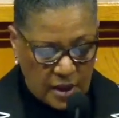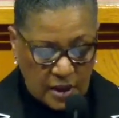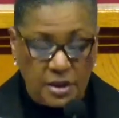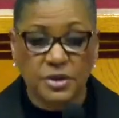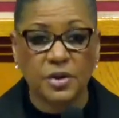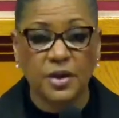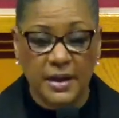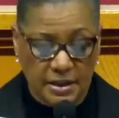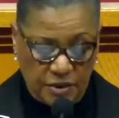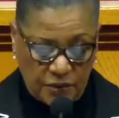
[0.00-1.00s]
concerning
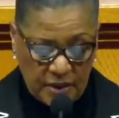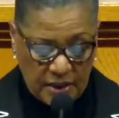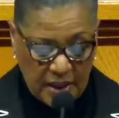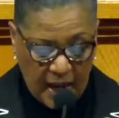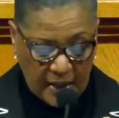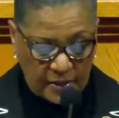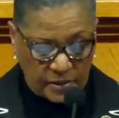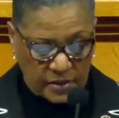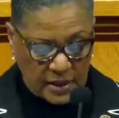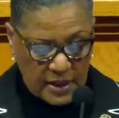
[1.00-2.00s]
his three denials.